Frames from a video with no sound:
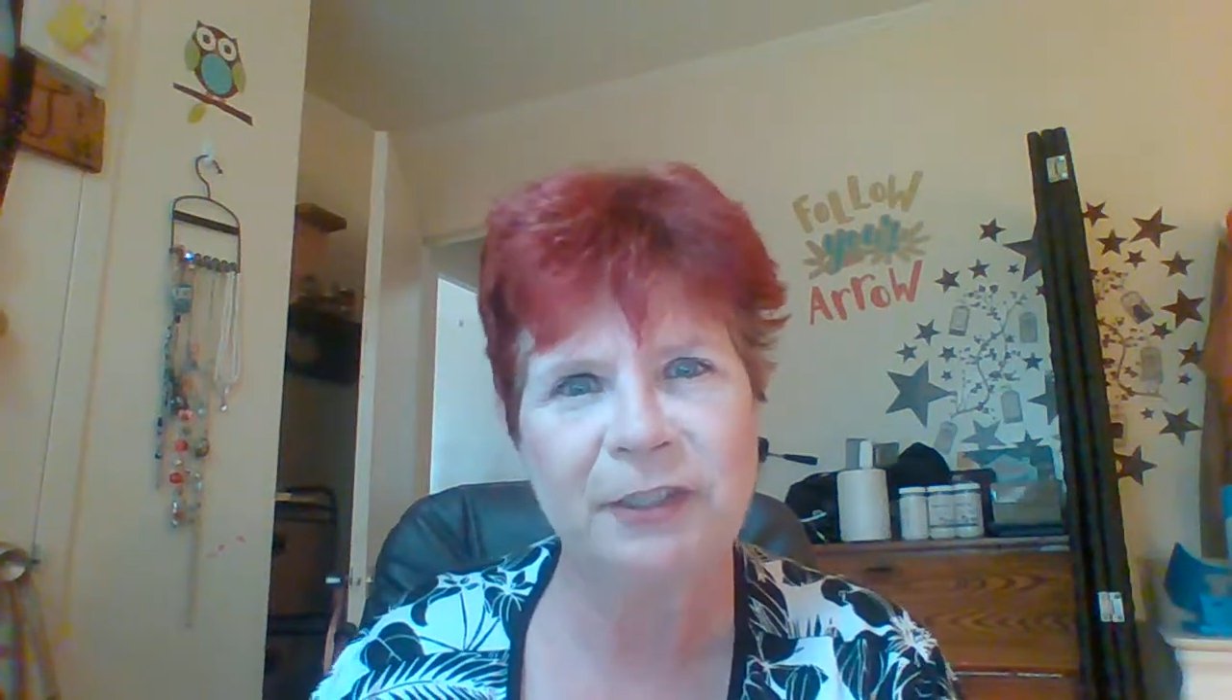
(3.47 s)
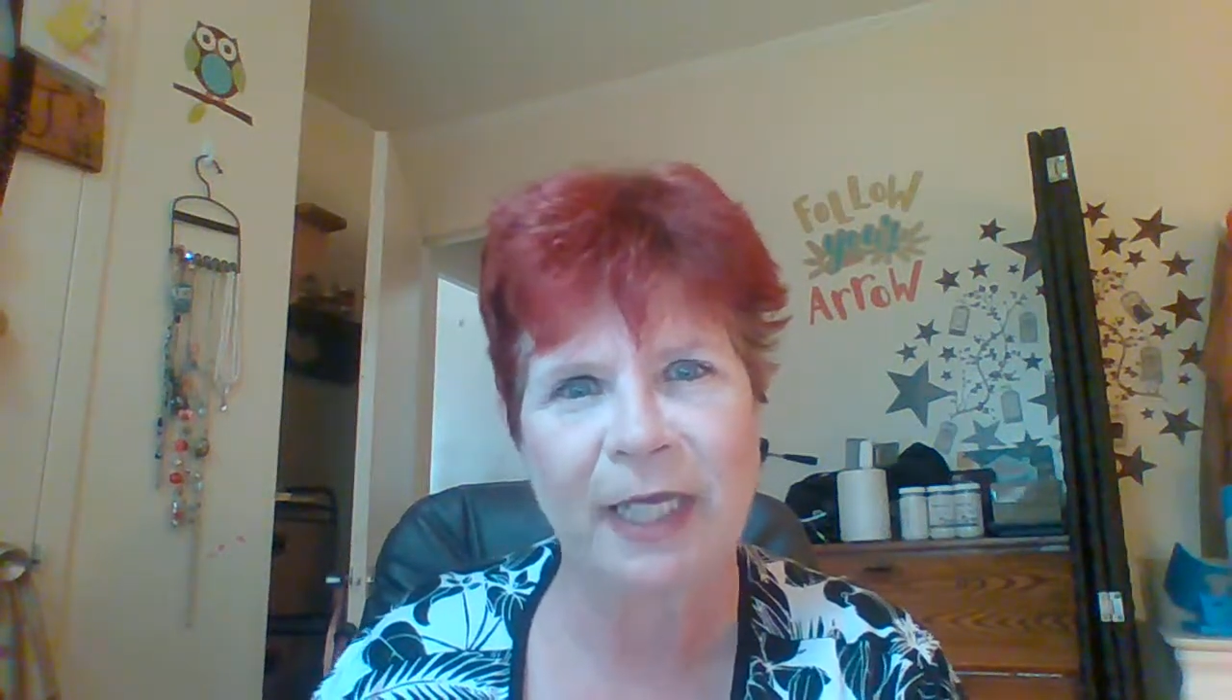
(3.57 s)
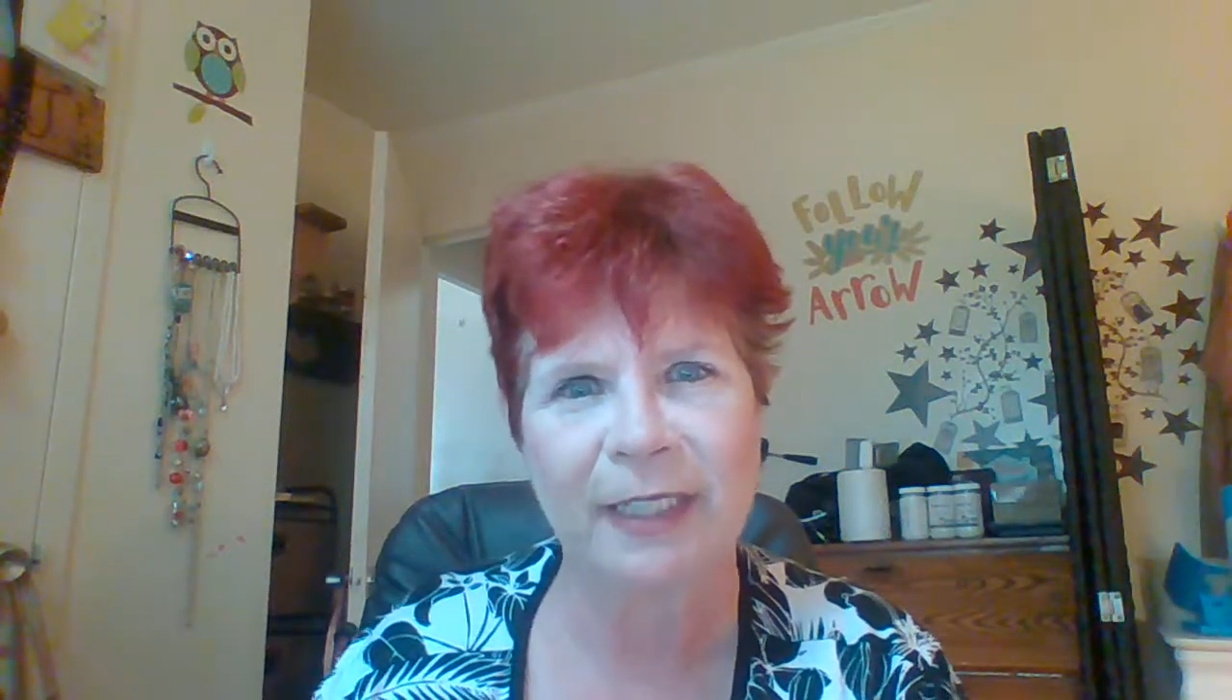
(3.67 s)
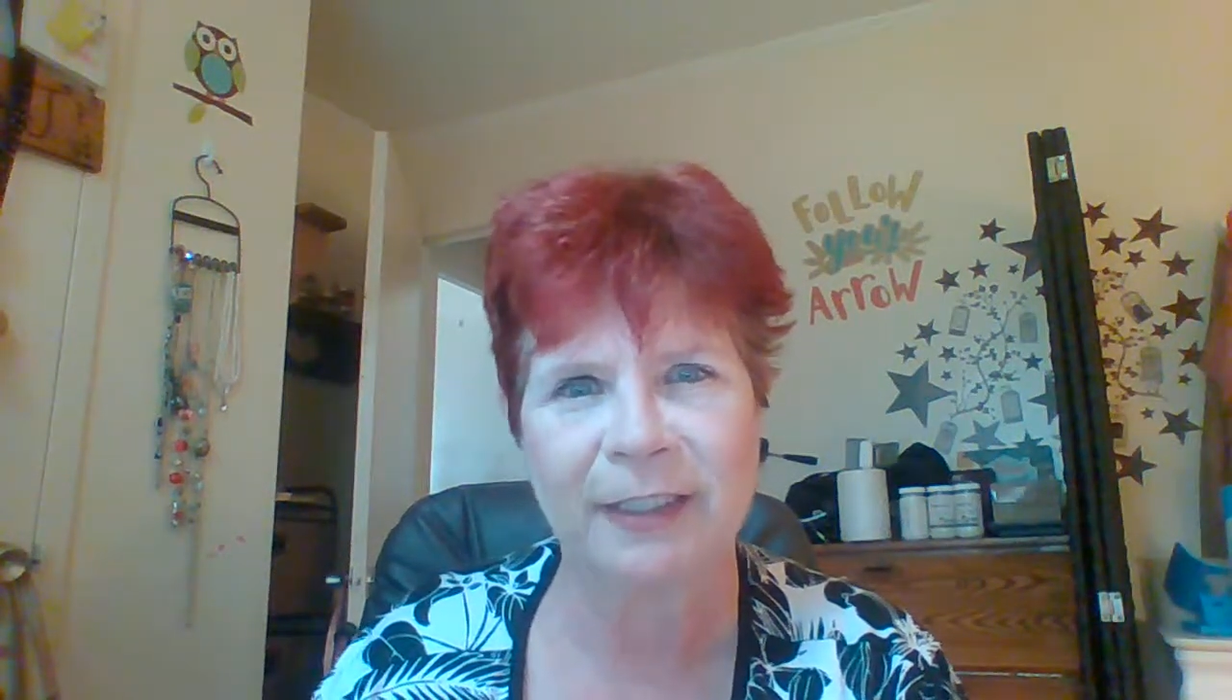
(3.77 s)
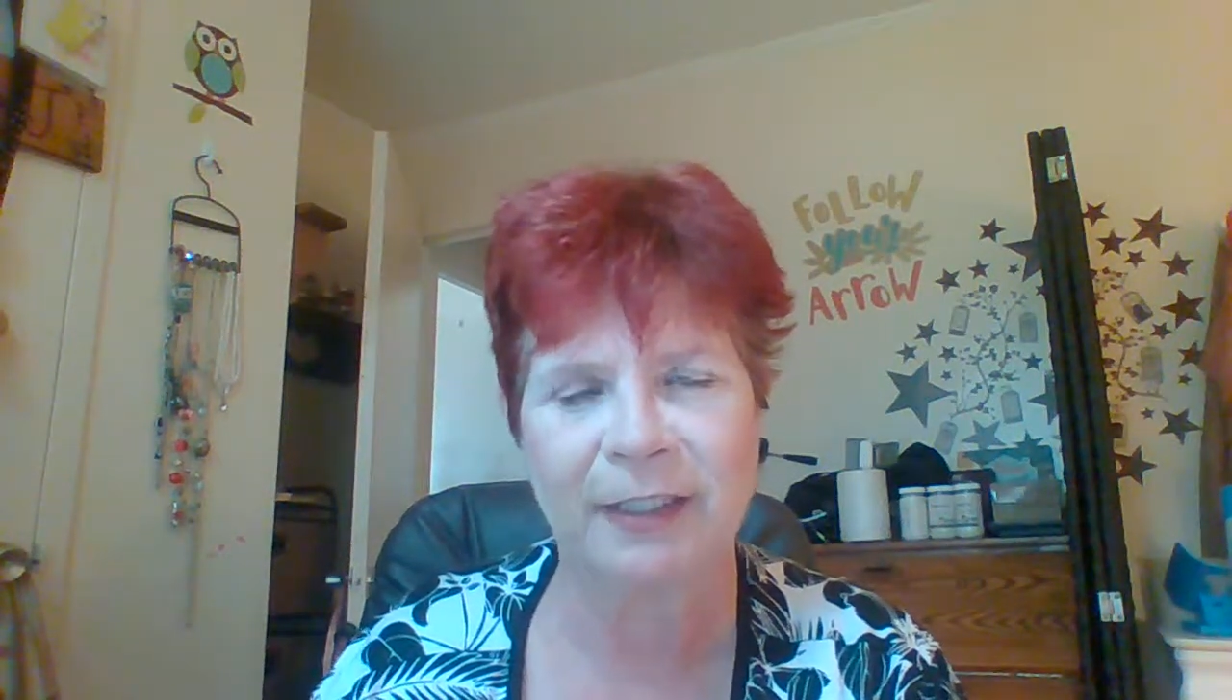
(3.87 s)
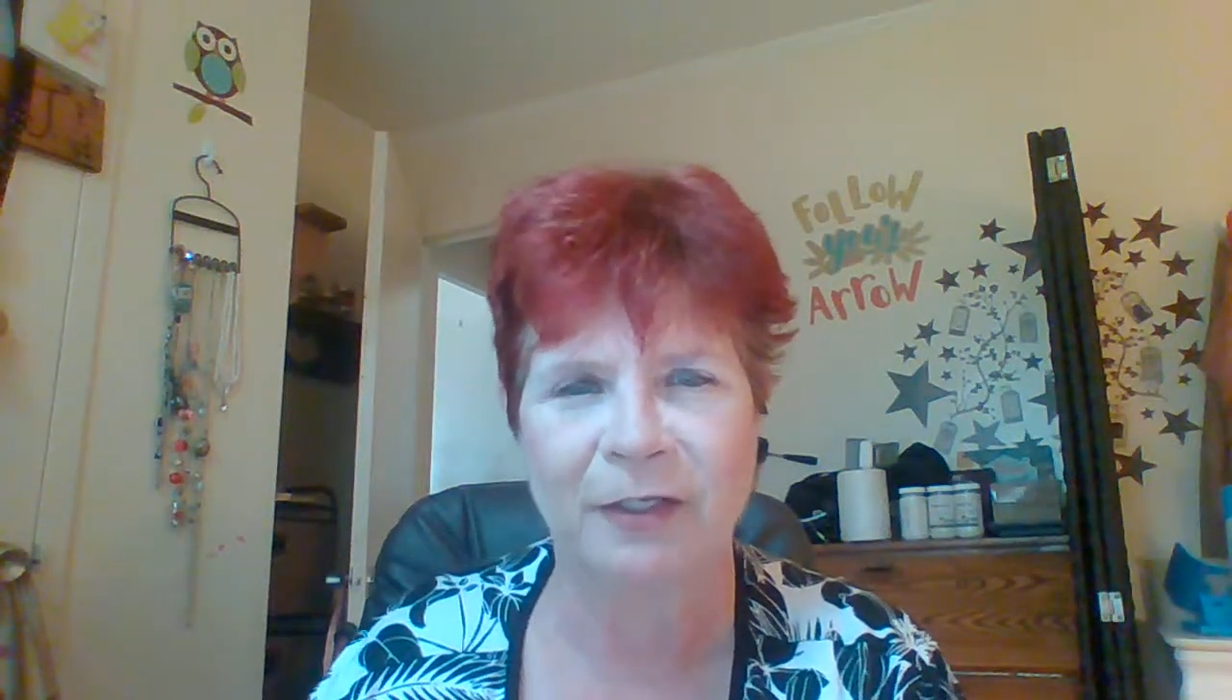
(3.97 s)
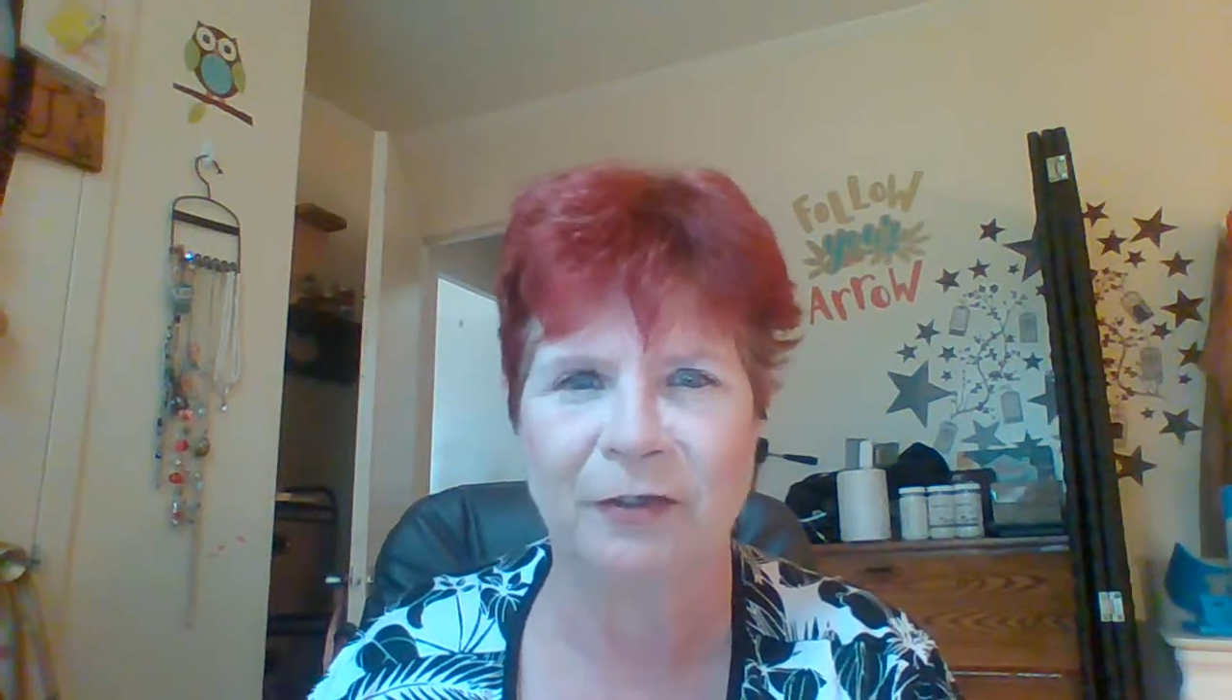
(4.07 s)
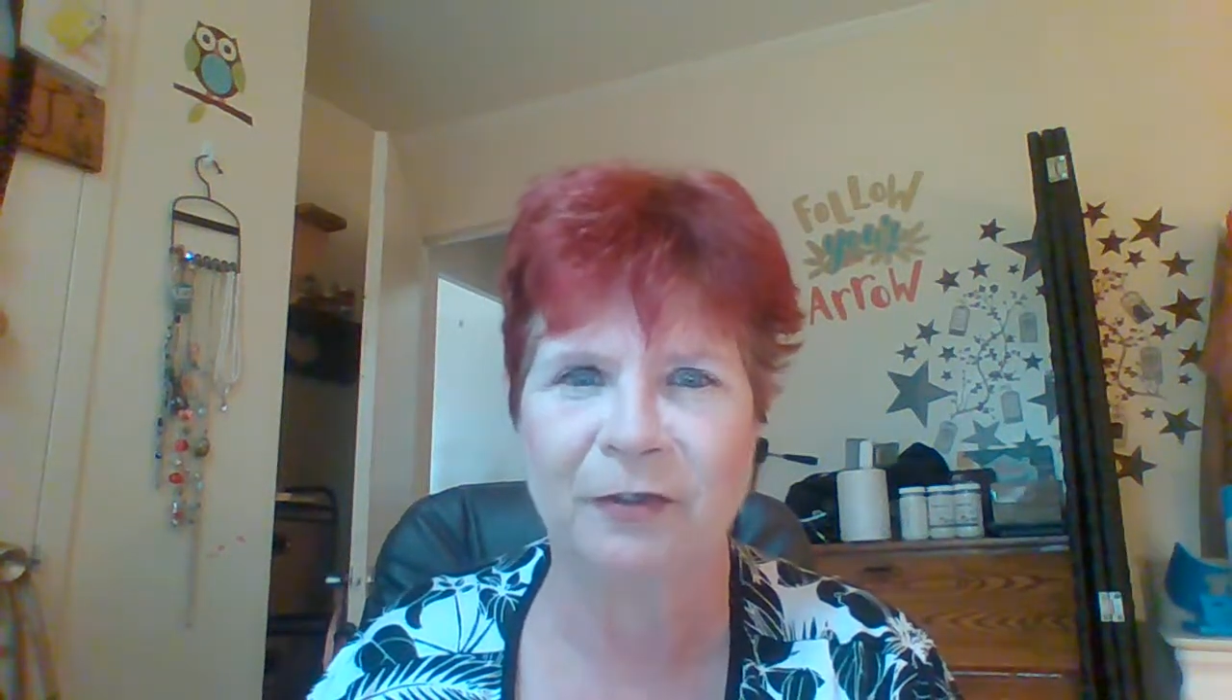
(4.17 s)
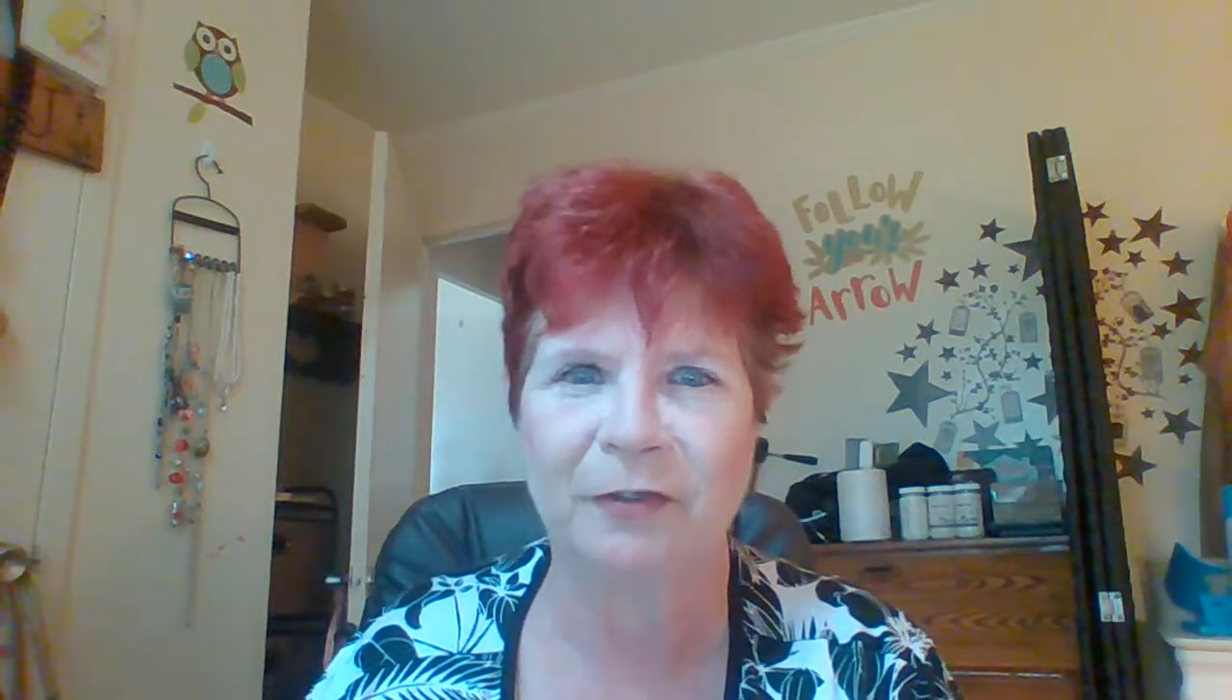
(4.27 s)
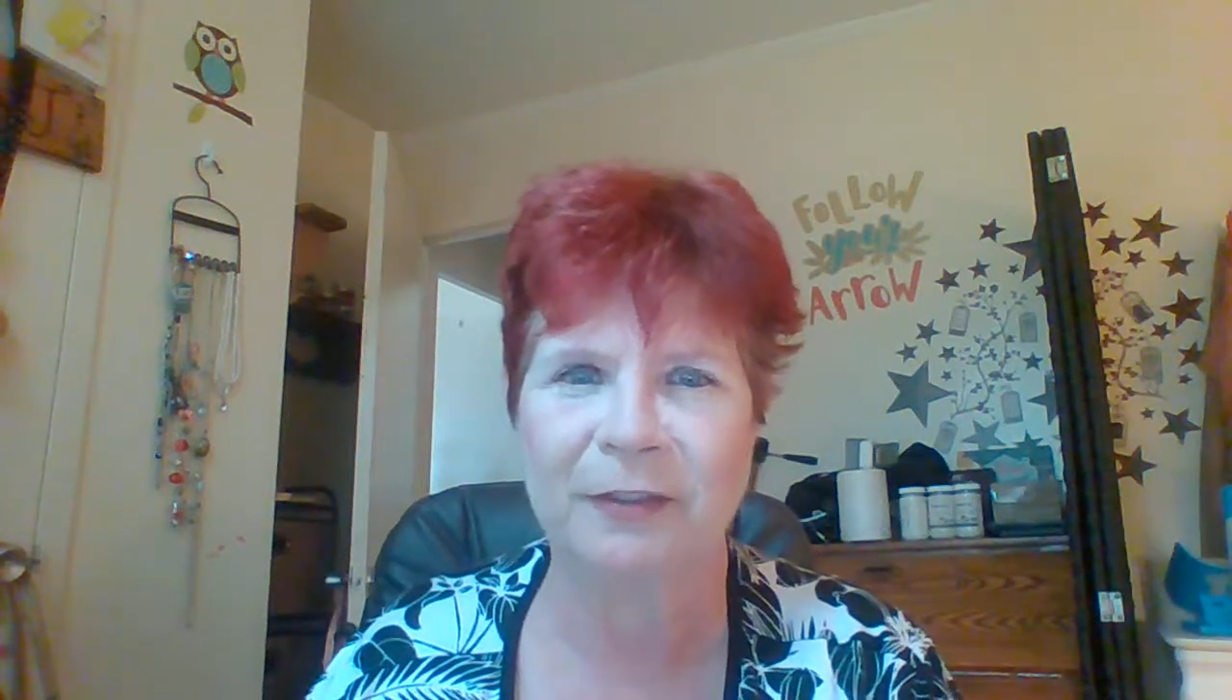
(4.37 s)
Jackie
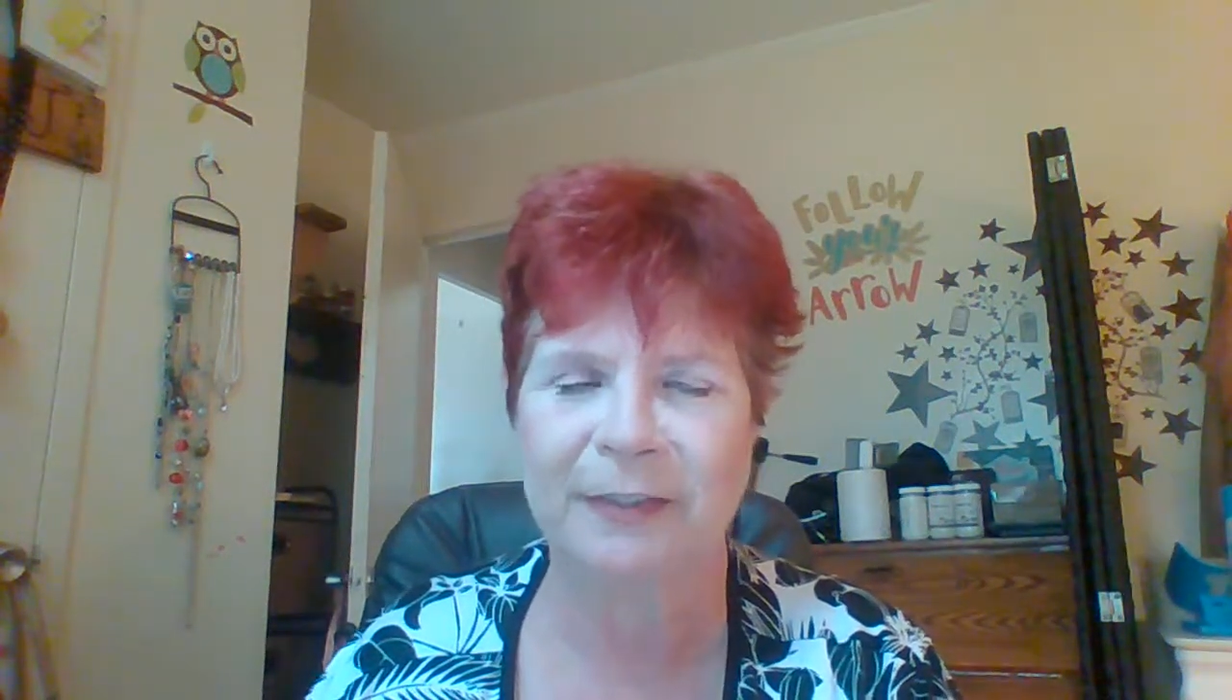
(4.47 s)
here.